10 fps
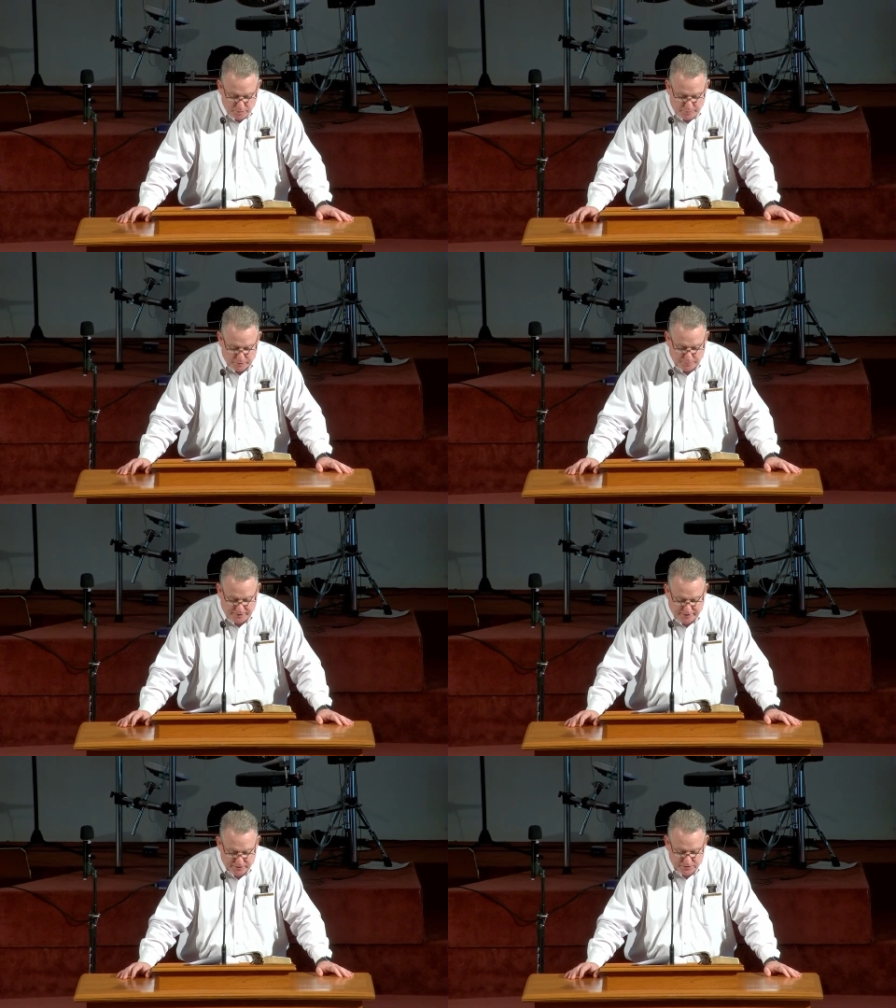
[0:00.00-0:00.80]
Peter
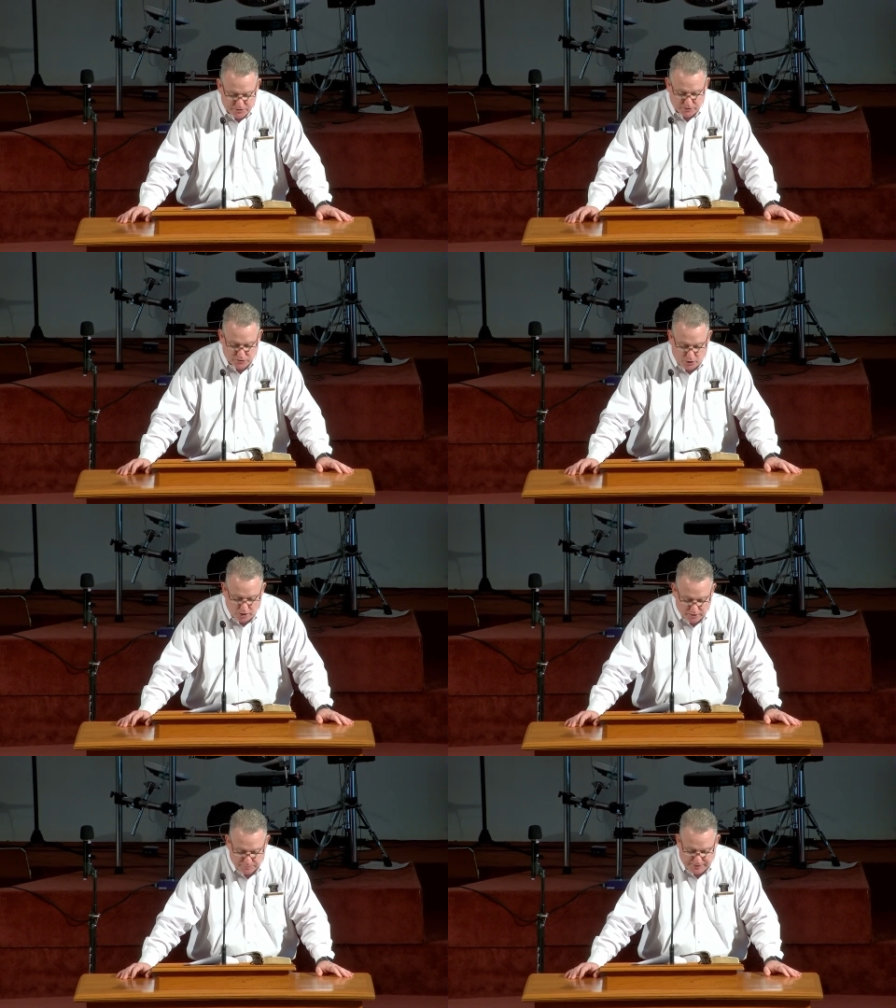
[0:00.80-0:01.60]
begins to
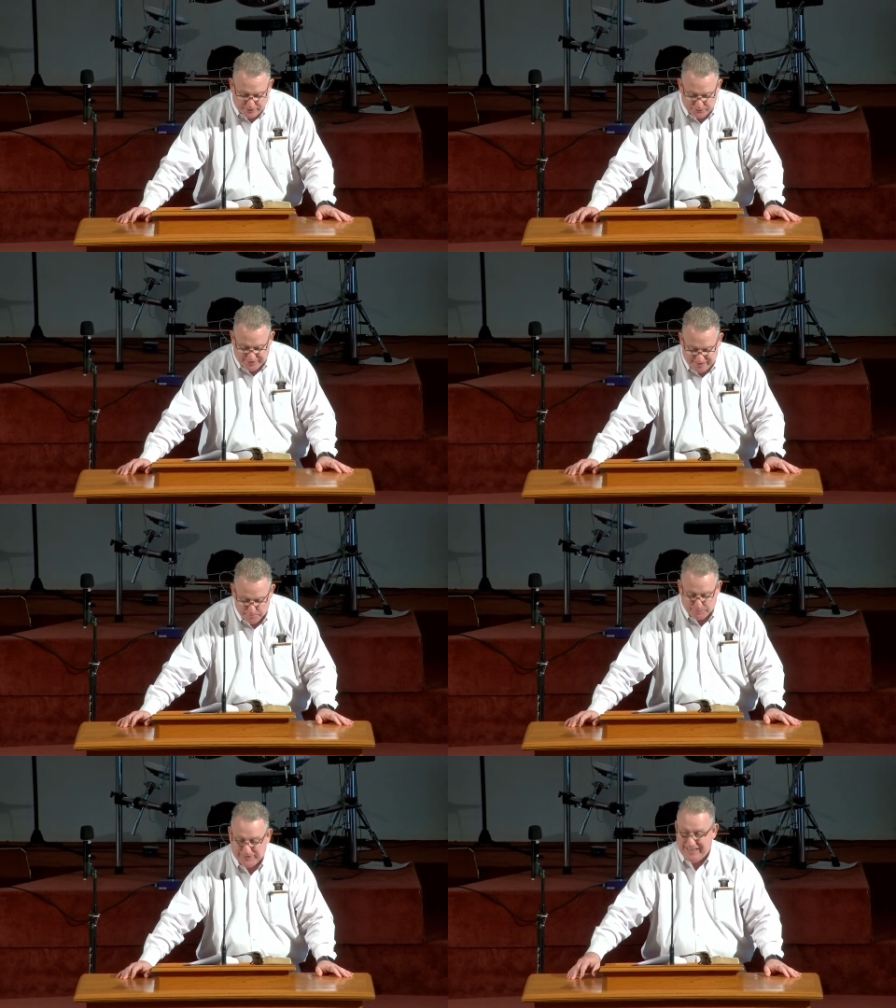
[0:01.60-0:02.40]
talk about the
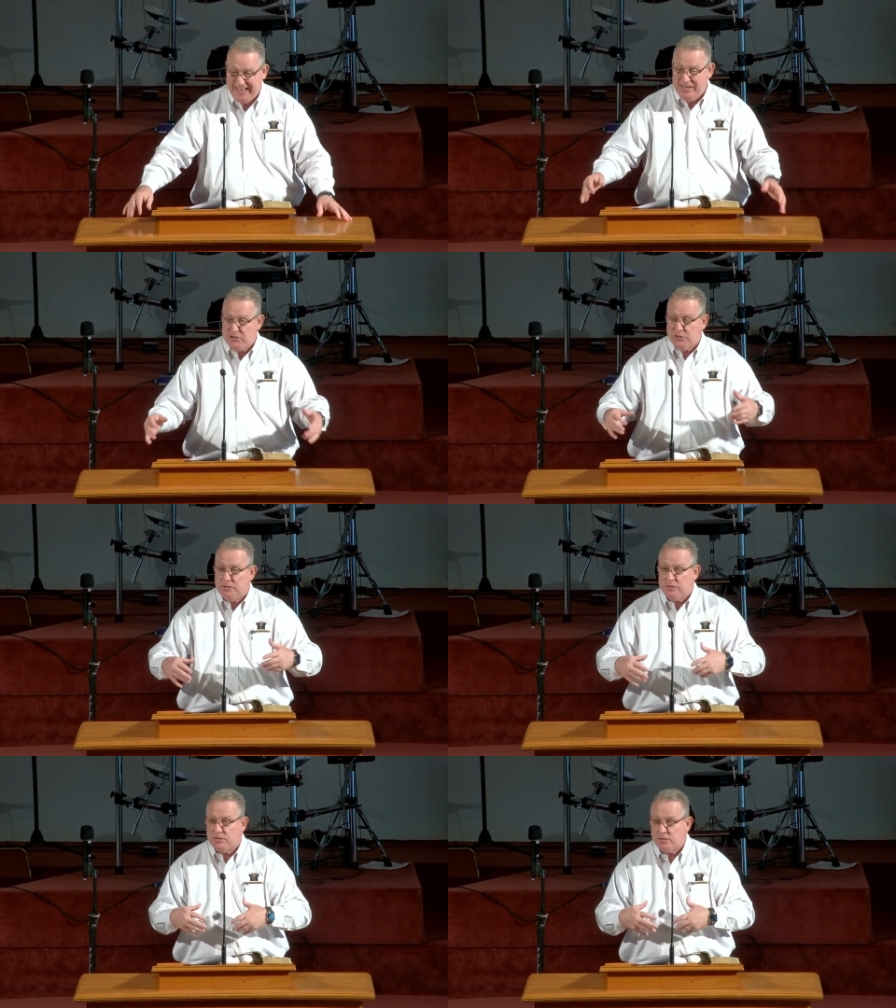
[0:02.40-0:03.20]

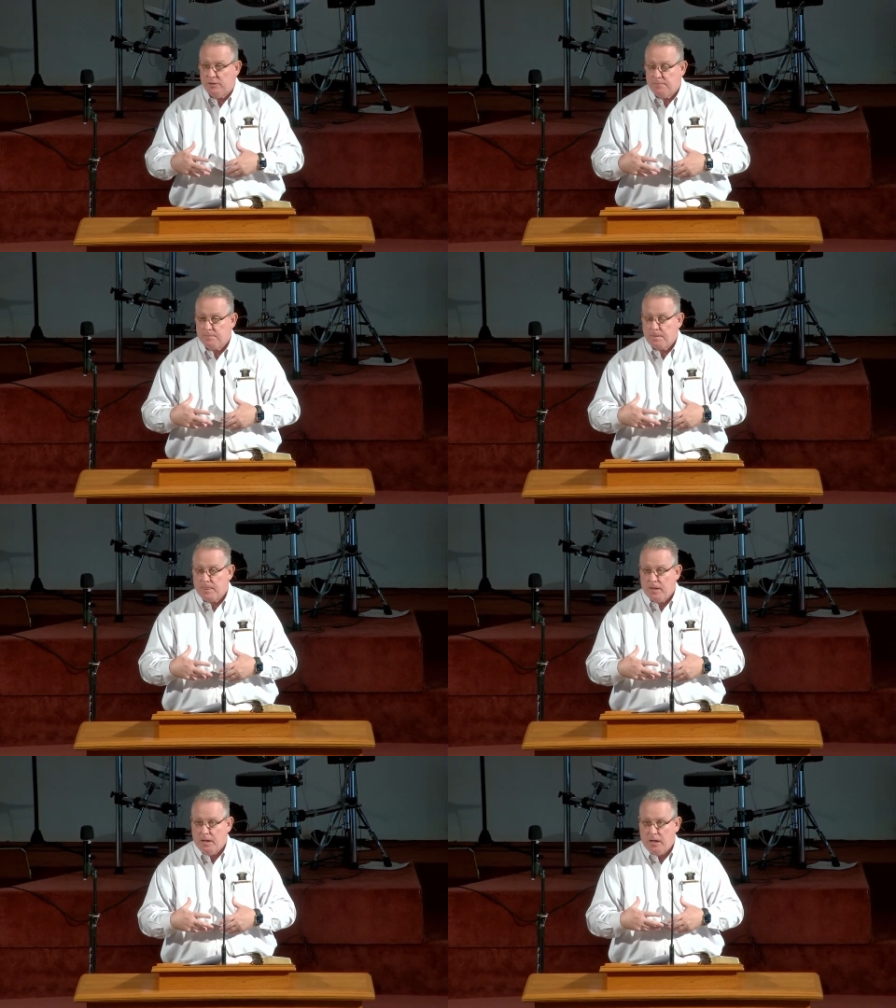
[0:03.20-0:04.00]
implications
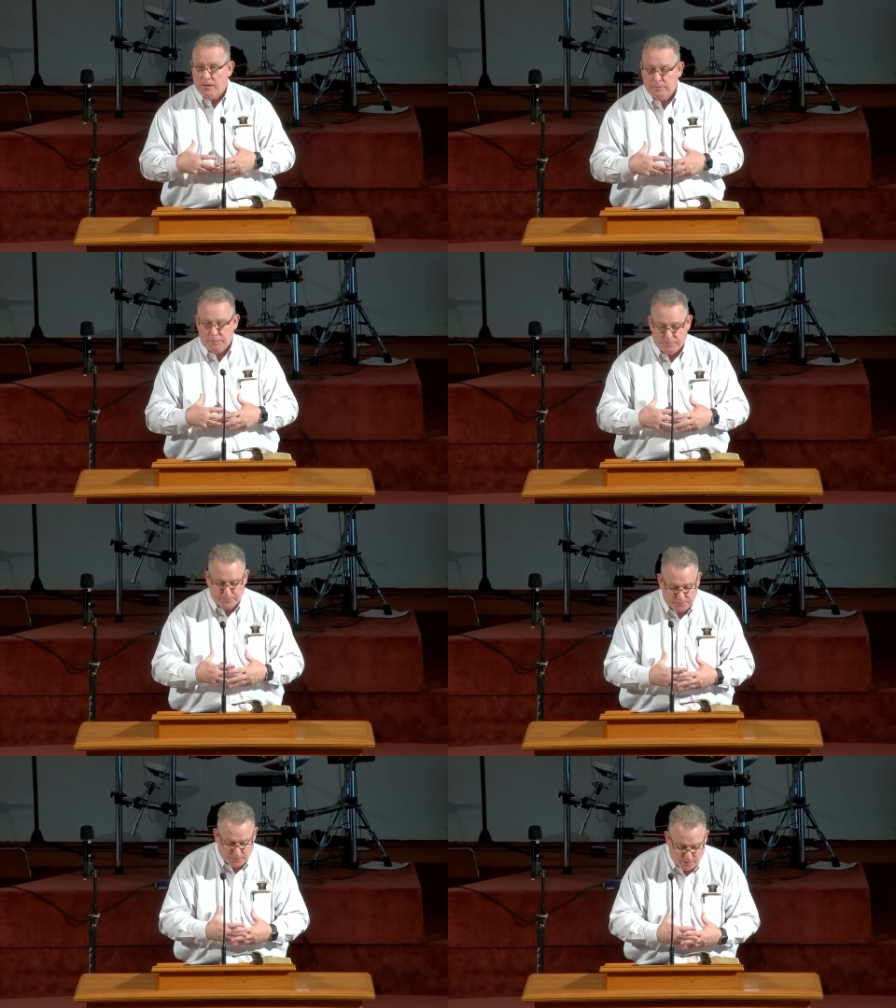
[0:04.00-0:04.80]
of
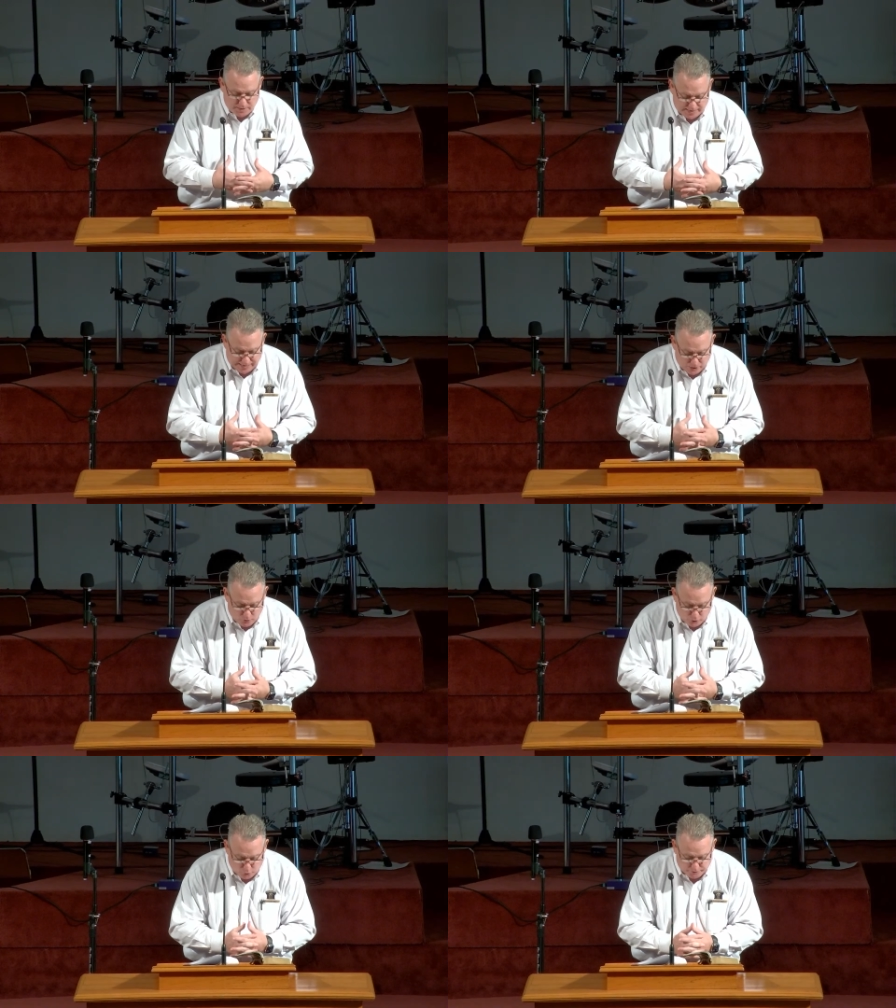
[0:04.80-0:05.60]
how
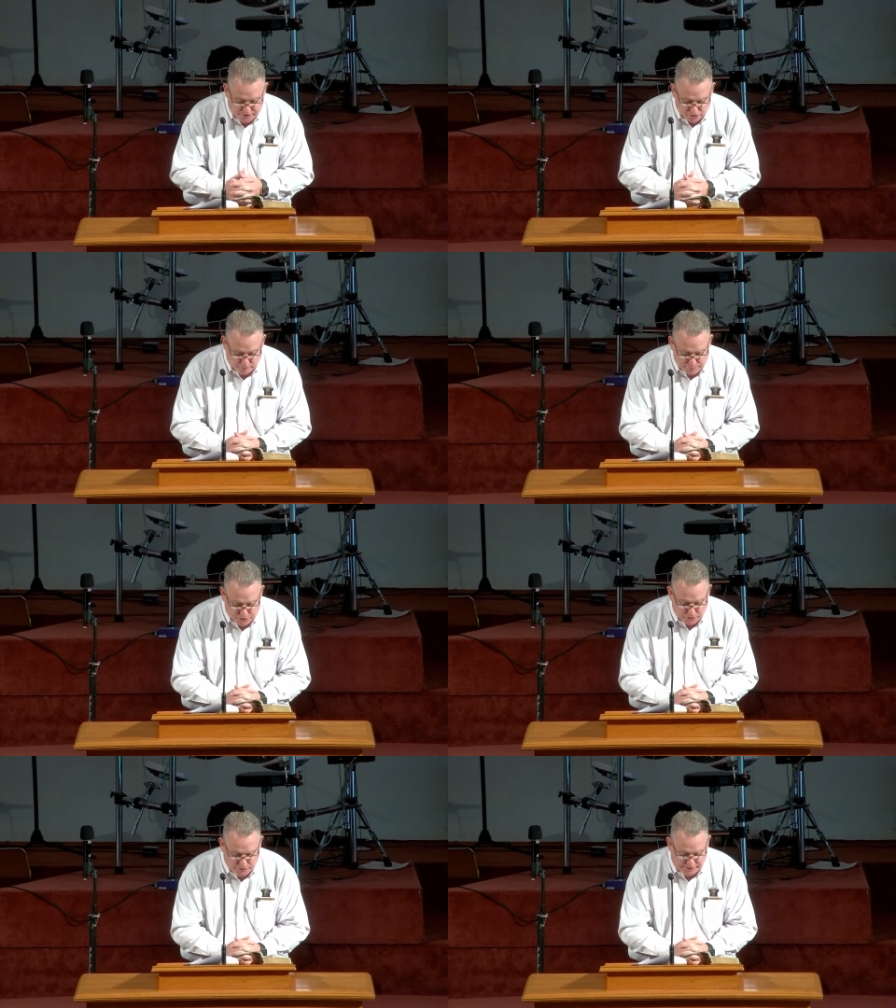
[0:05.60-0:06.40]
Holy
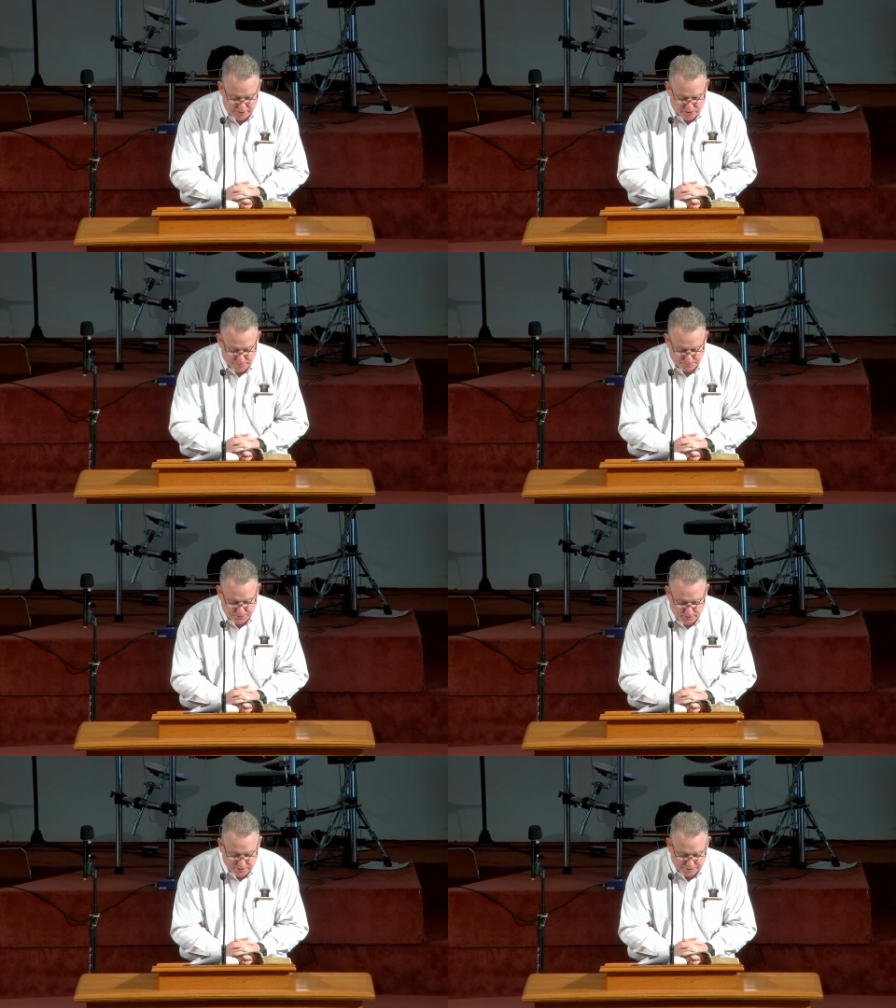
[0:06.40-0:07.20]
Scripture, these
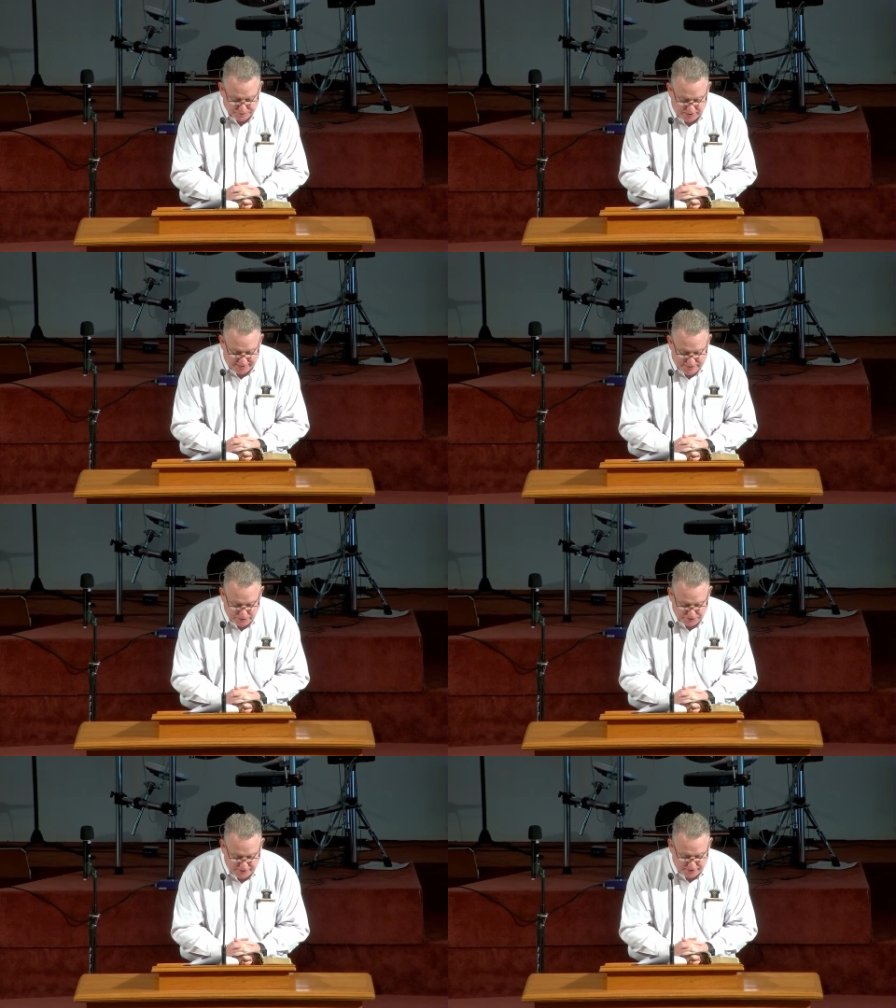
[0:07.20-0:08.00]
divine
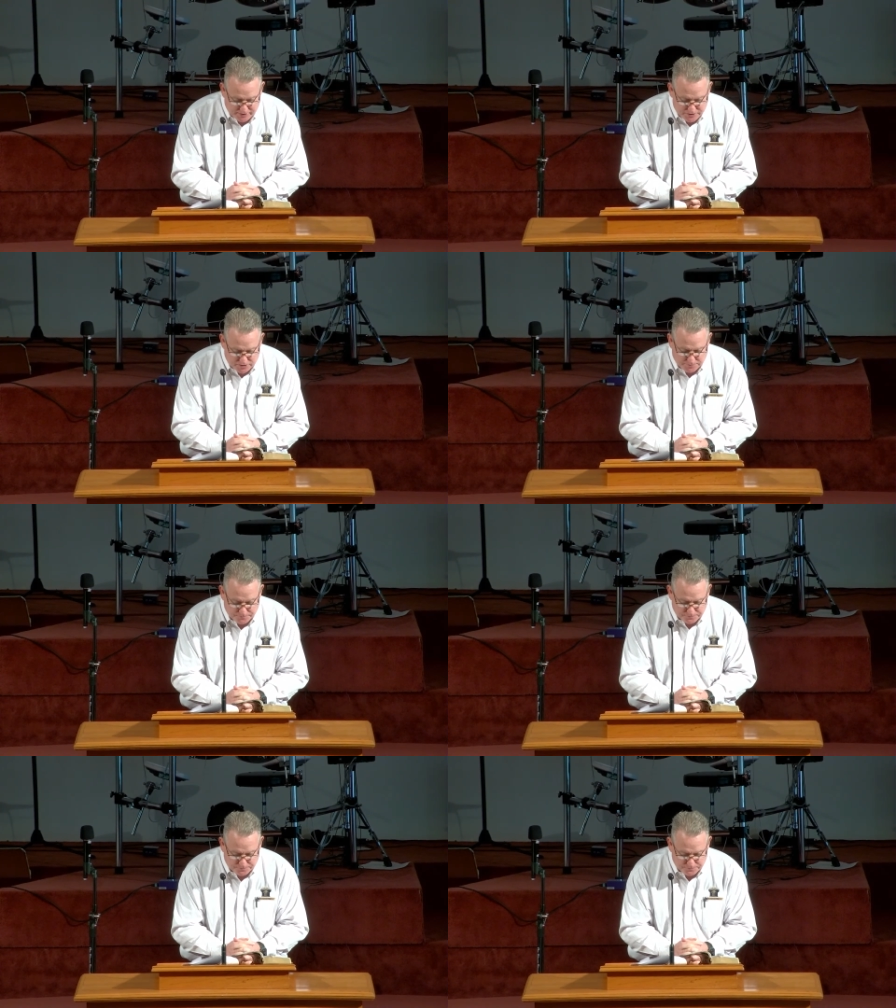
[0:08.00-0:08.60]
things,